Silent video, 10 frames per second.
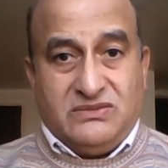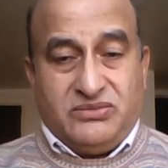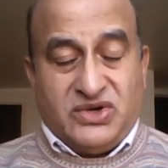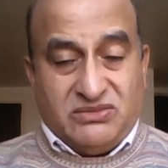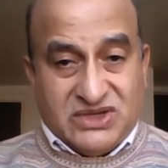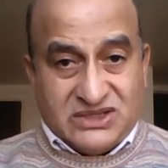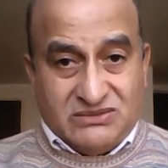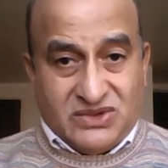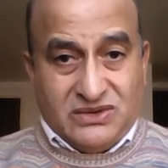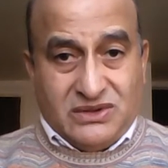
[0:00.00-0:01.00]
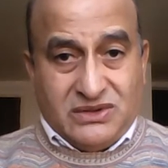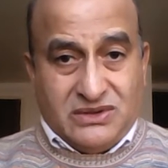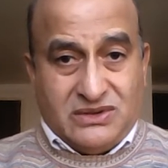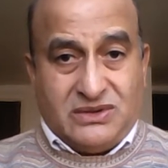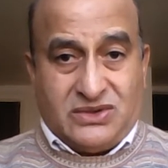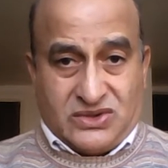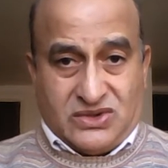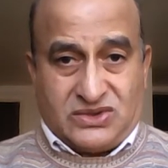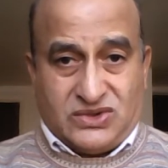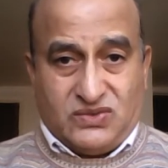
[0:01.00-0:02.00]
permissible or not,
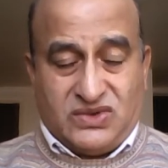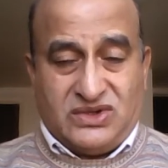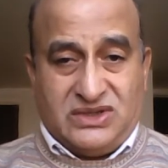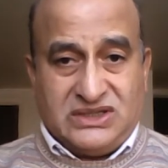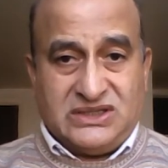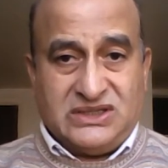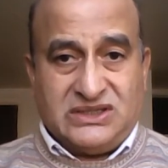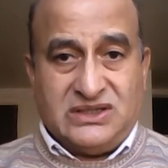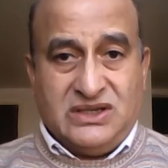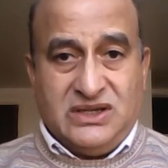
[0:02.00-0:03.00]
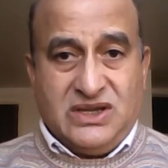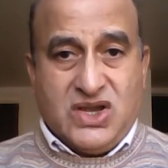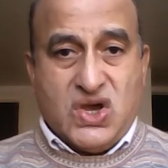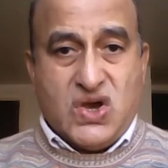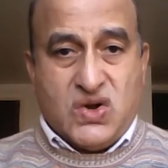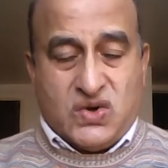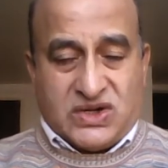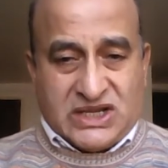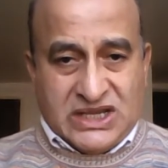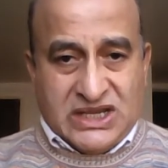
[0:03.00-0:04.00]
whether this is
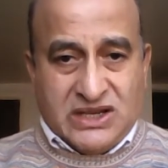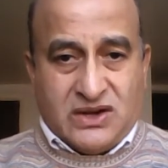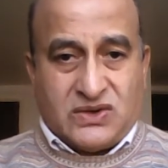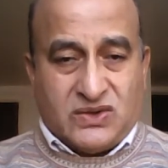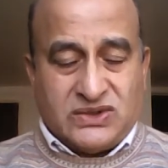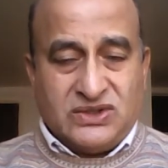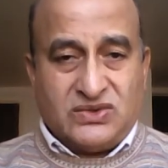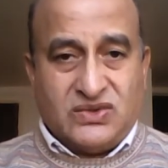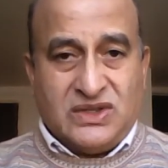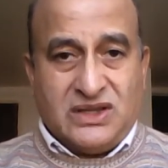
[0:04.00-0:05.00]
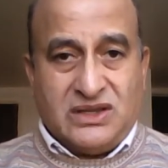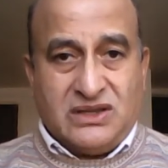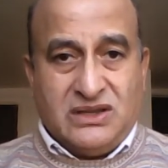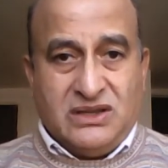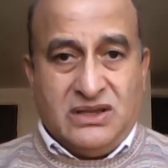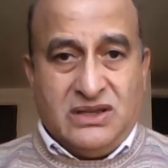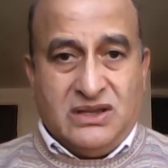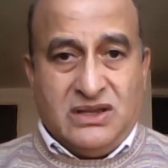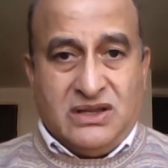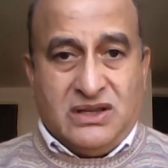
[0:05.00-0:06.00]
okay according to the
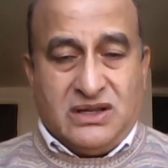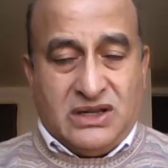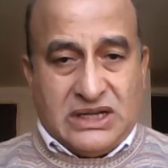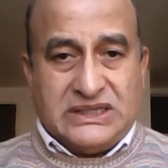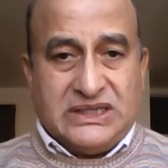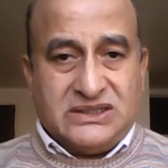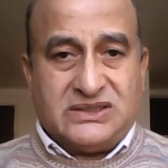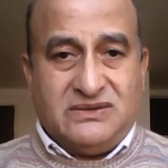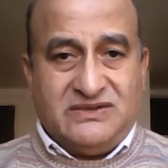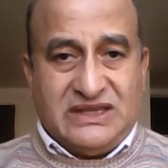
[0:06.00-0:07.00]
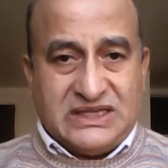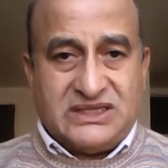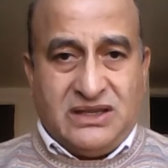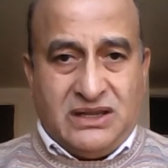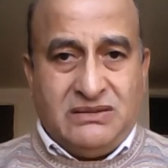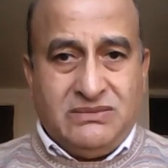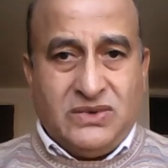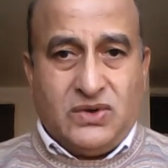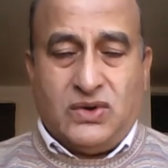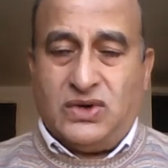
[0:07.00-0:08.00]
guidance of Islam
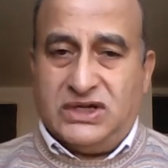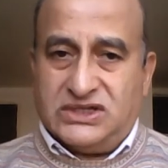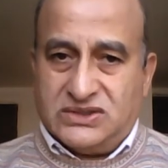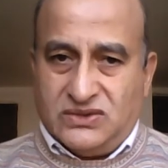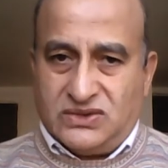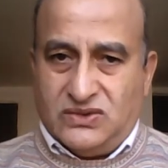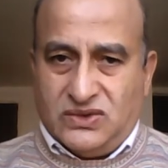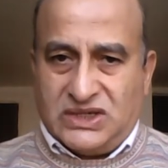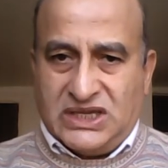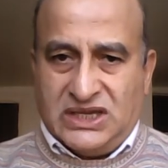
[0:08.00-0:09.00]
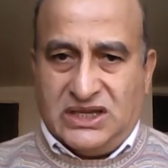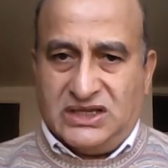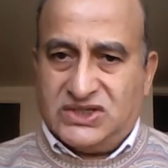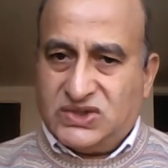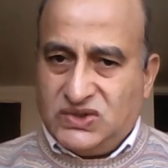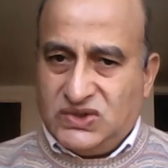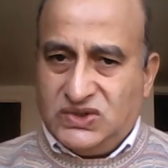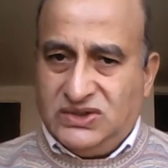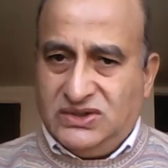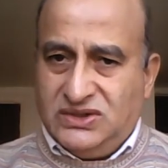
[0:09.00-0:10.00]
or it's not okay, it's
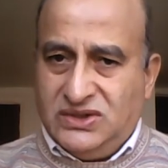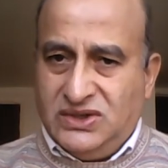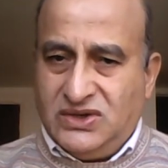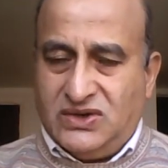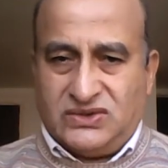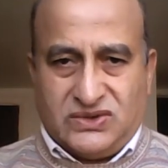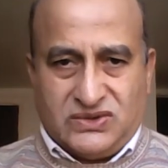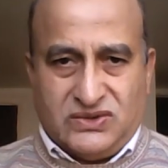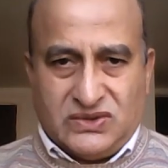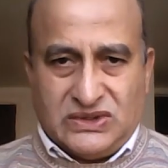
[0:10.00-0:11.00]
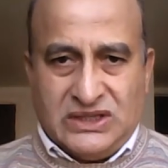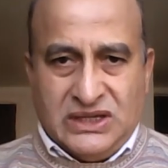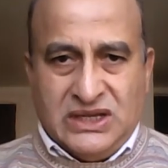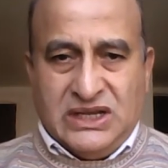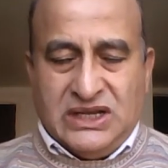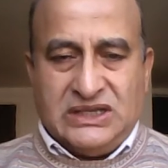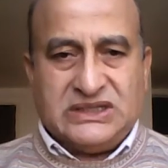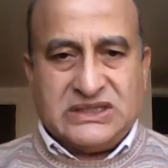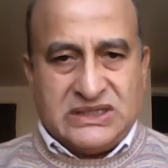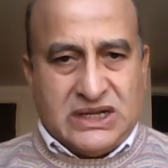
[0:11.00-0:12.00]
good or not good, it
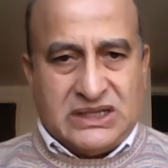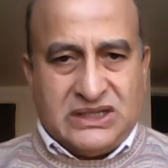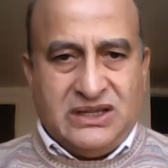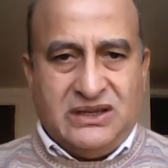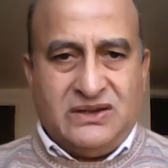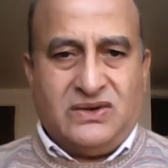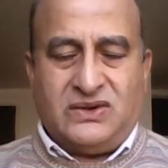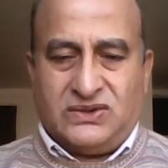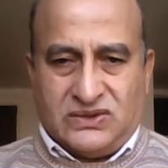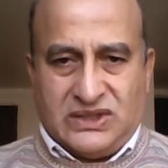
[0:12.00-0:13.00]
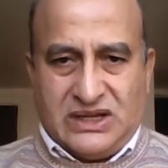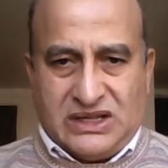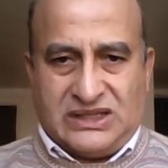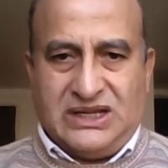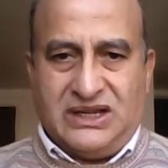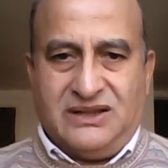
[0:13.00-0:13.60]
is godly or not godly.